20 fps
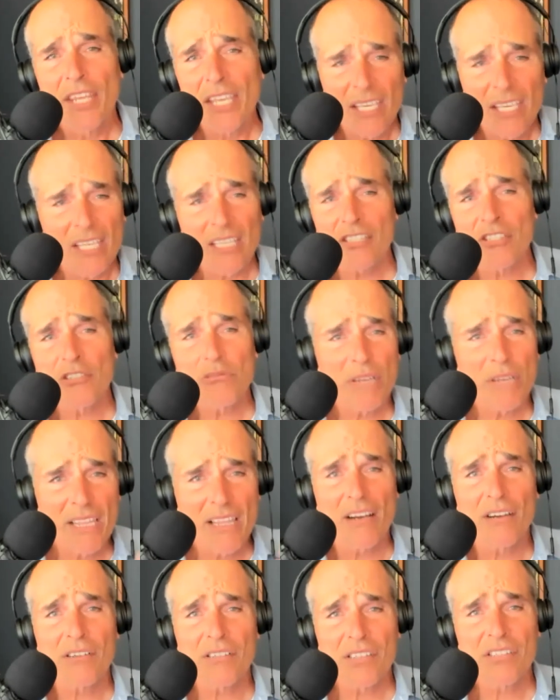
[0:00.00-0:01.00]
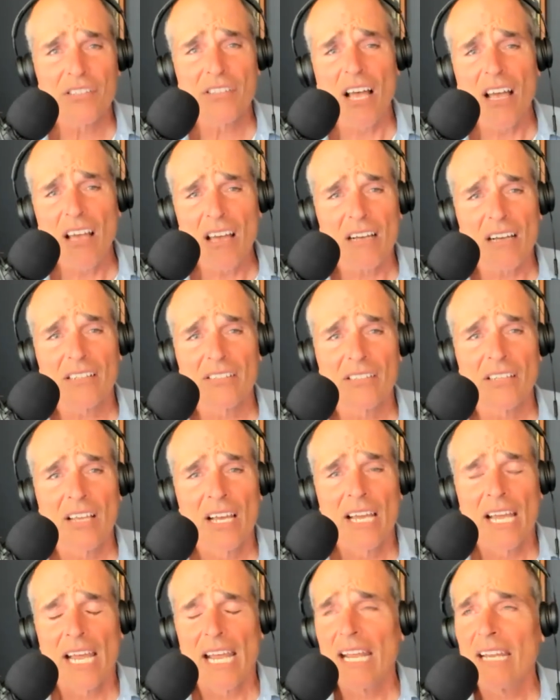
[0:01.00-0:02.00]
The history there sucks.
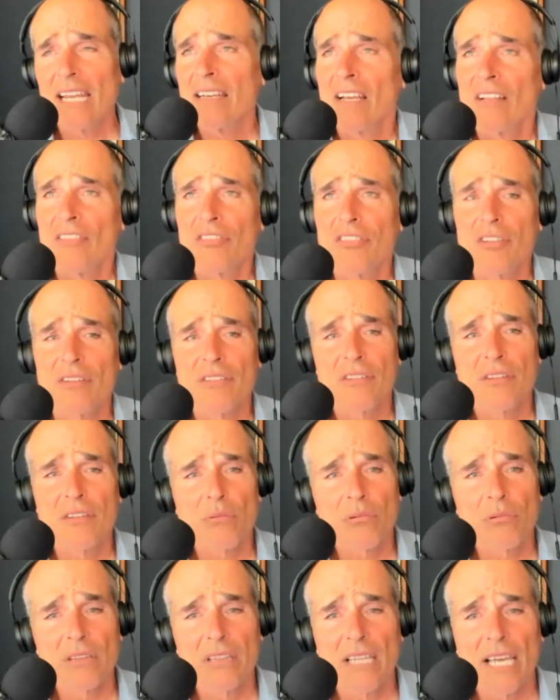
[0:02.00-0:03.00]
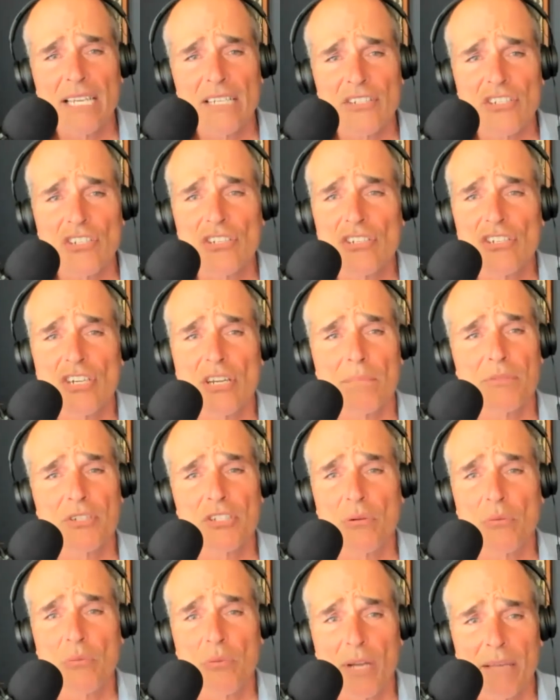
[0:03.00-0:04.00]
And the, the relationship
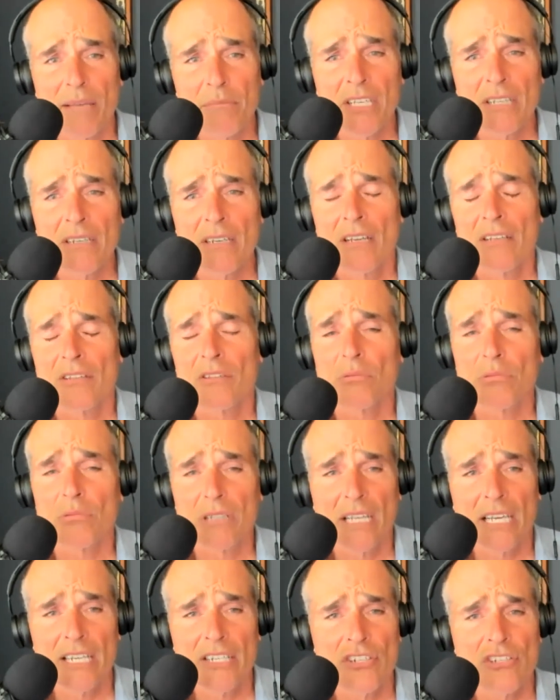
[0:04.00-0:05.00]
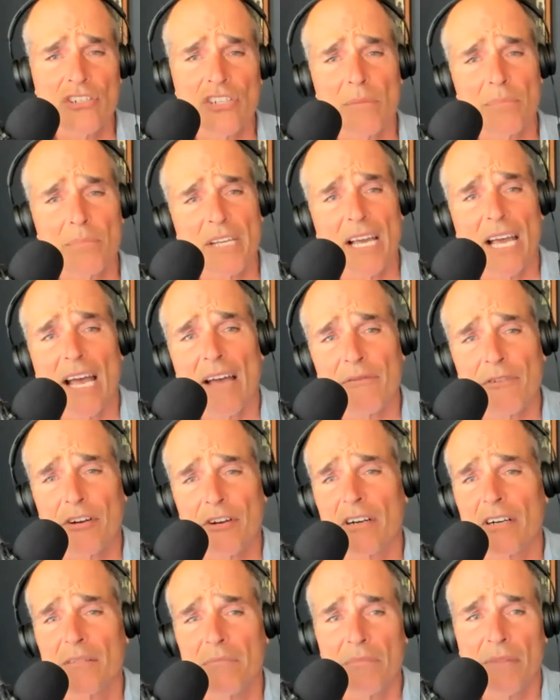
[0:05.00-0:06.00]
to women, the relationship to
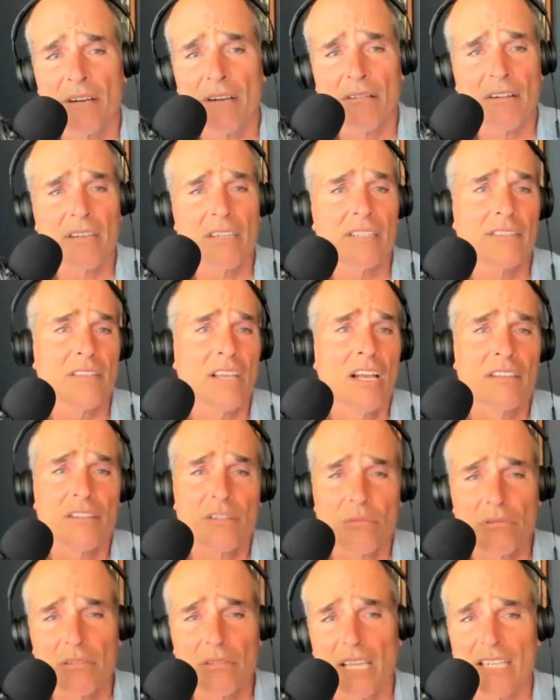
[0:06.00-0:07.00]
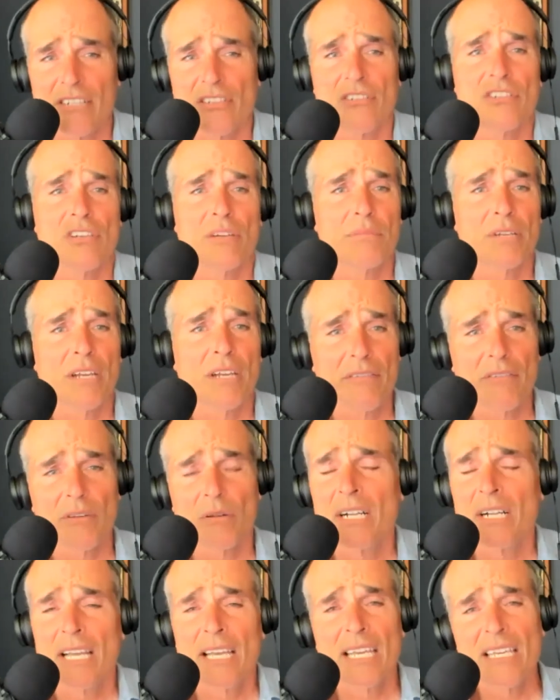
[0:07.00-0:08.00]
African Americans, the relationship to
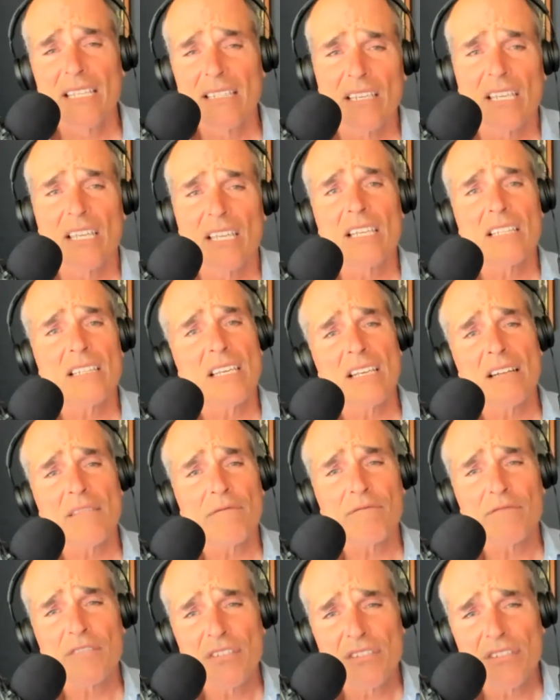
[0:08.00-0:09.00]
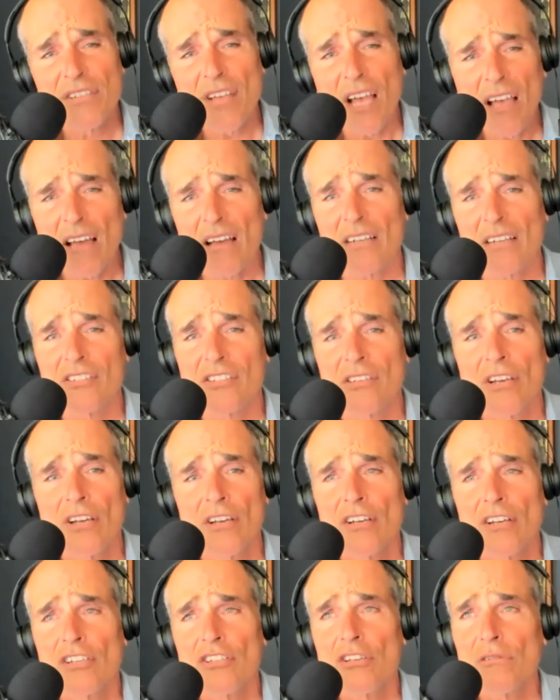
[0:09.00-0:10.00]
everyone, it, it, it sucks.
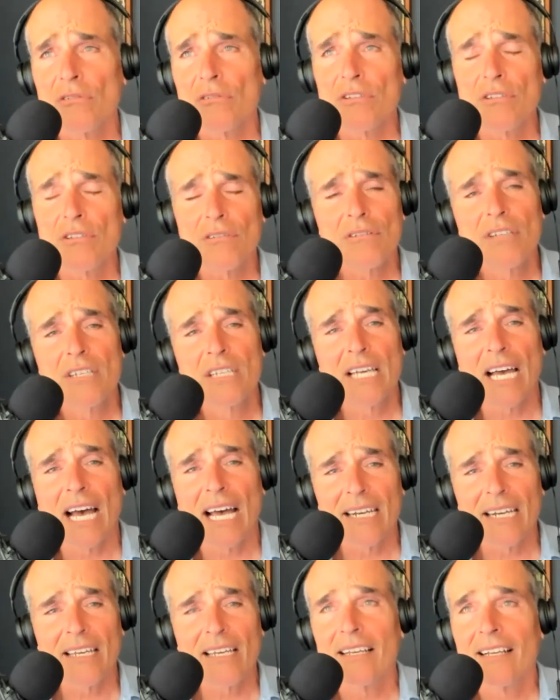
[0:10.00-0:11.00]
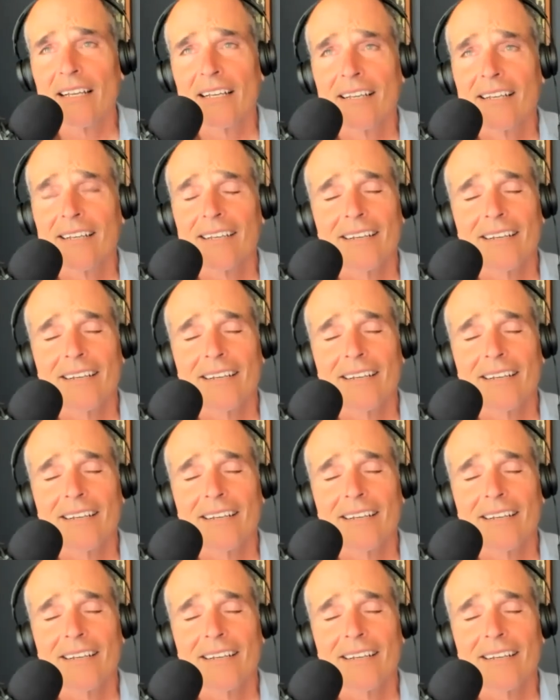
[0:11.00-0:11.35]
You, you gotta